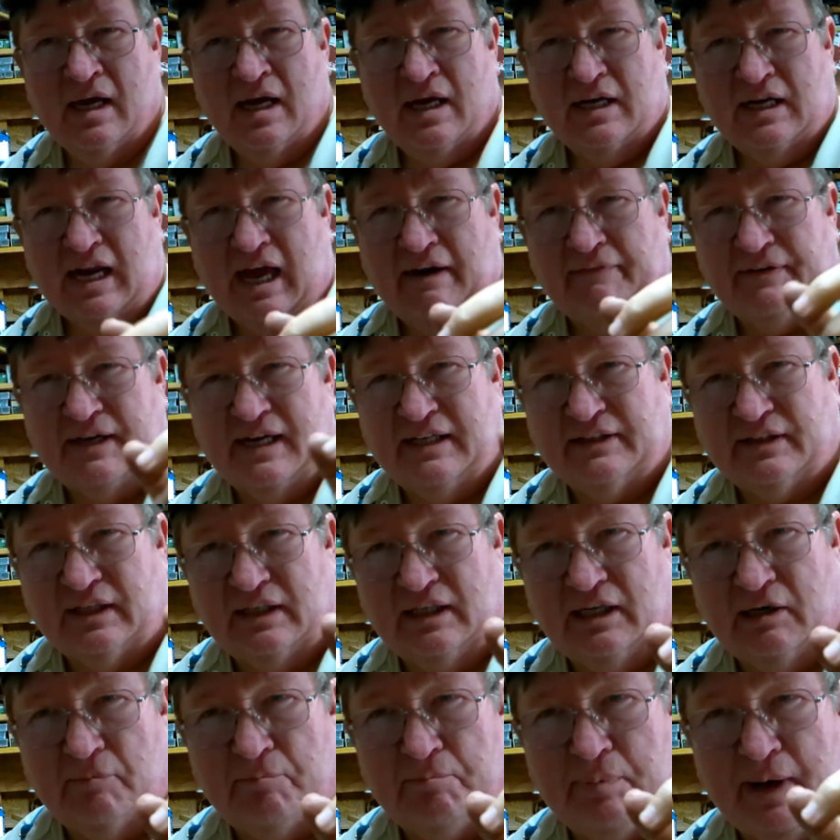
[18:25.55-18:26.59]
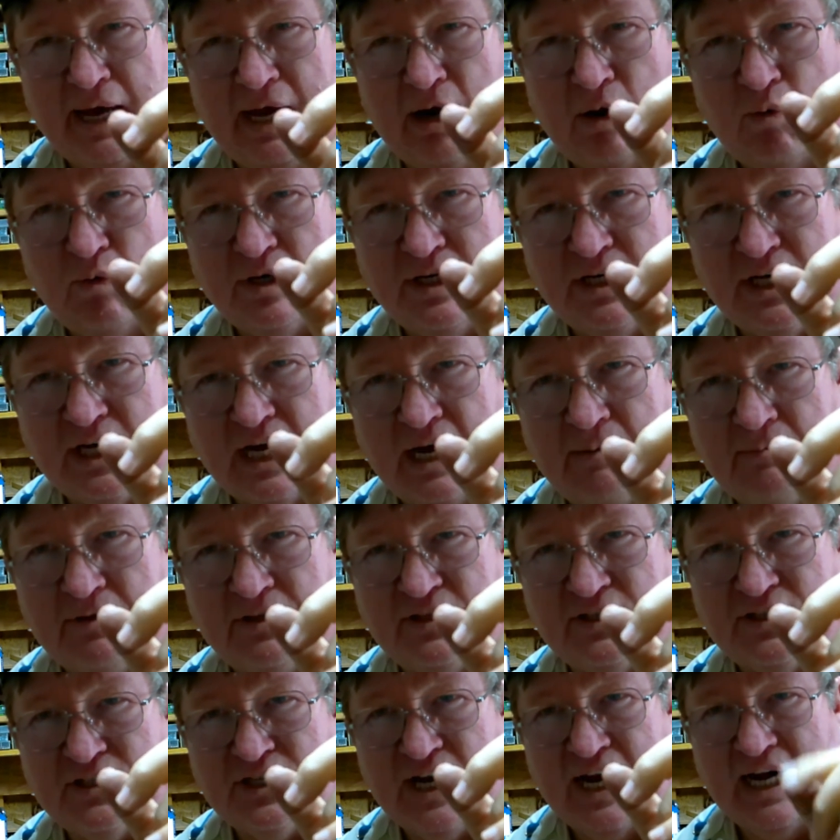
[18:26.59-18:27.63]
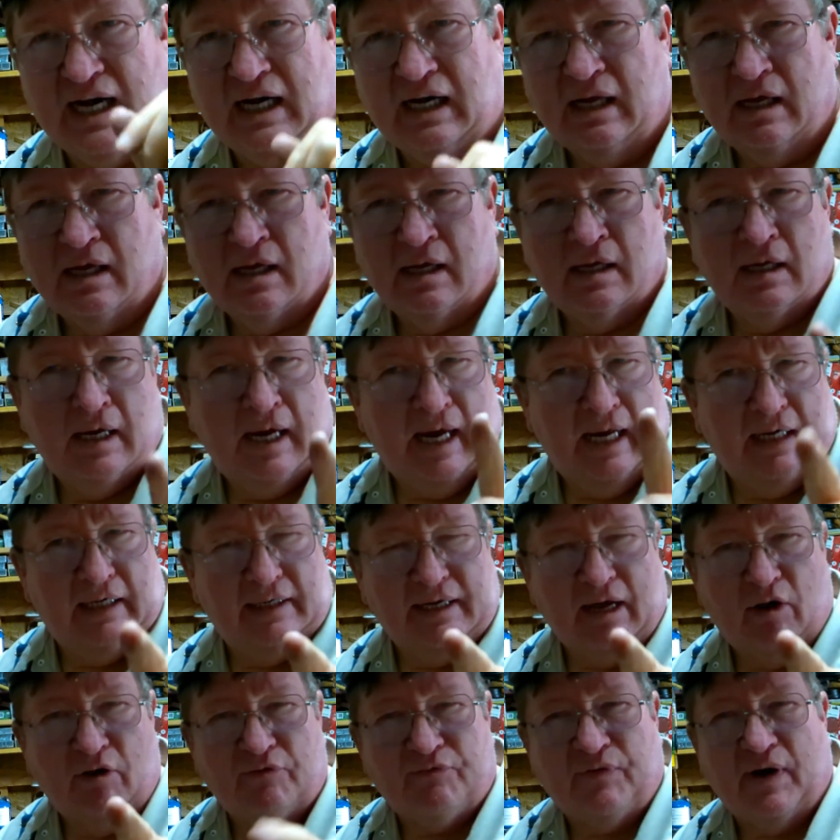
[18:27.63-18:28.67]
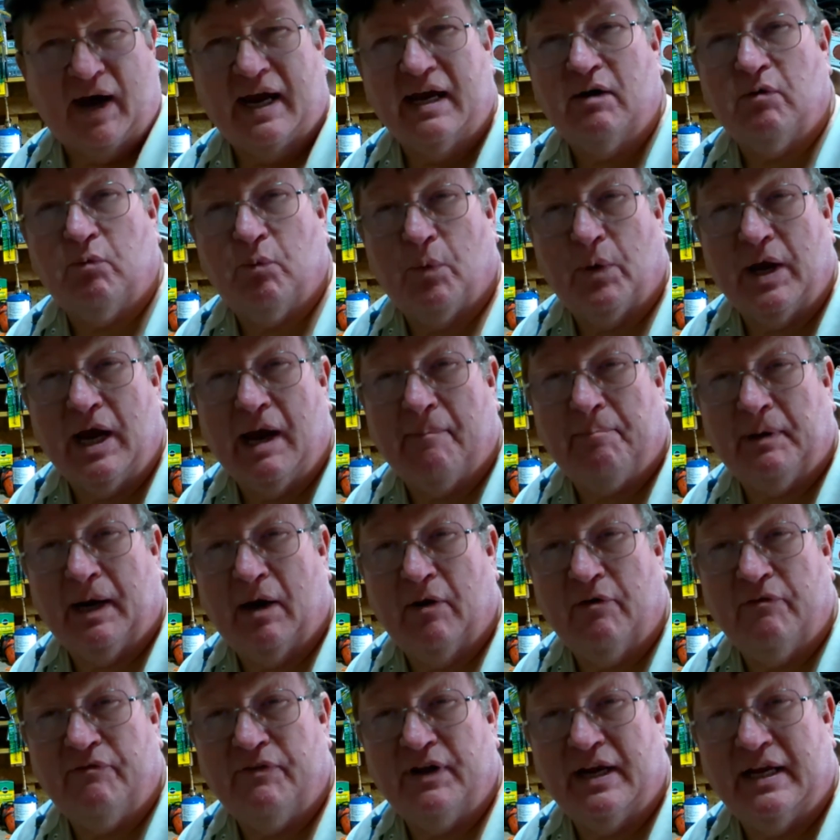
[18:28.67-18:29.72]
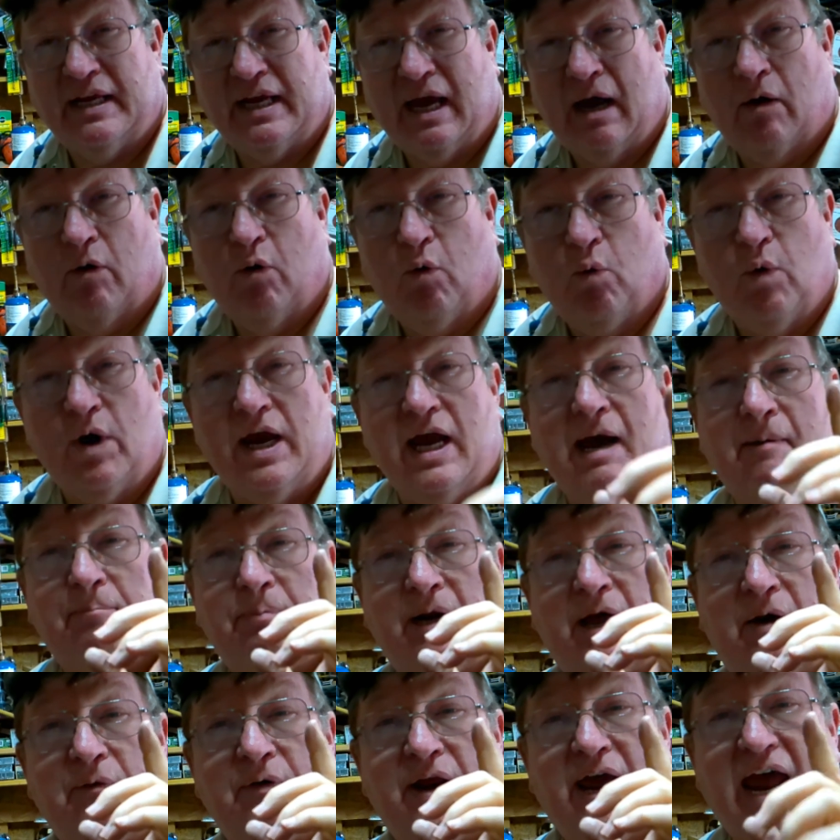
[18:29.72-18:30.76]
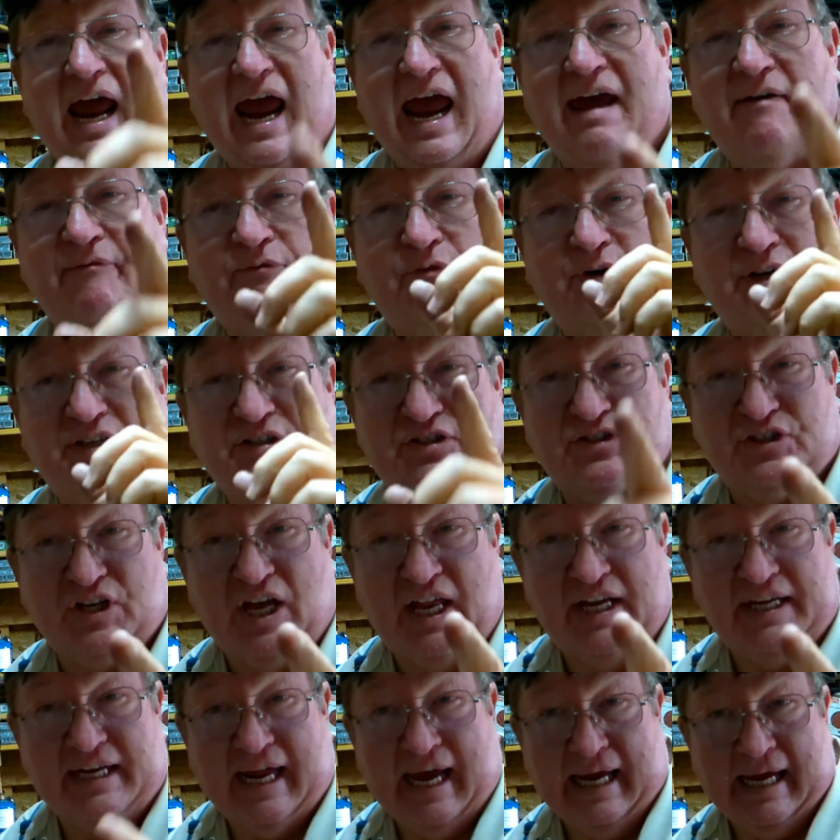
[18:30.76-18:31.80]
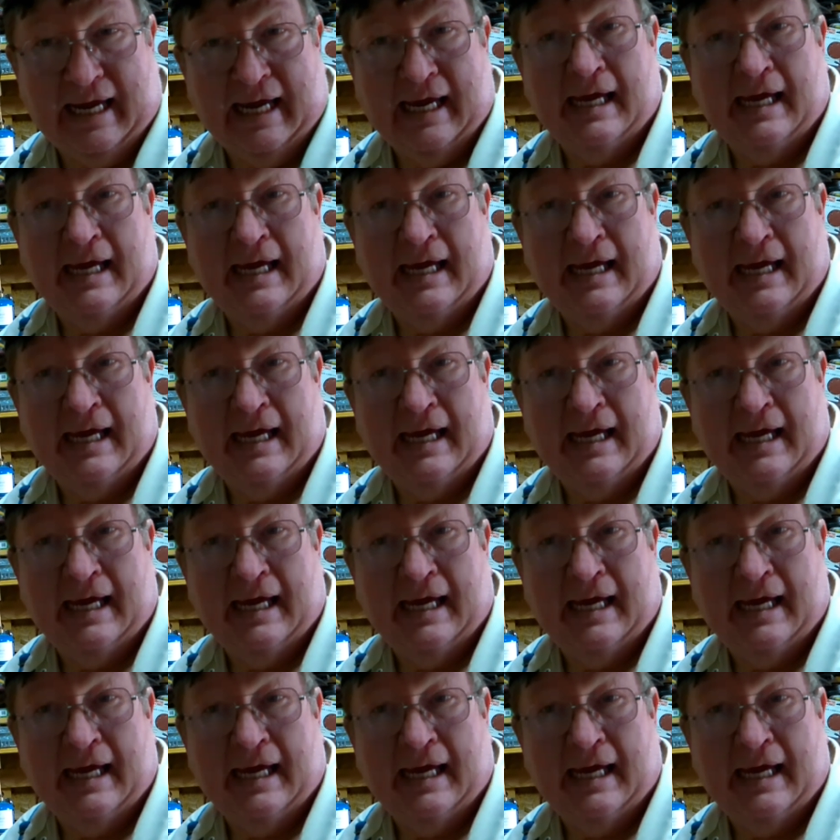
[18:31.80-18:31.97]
Now, if you hit the little bell when you come to the channel, it'll notify you when we upload a video. We upload every Sunday.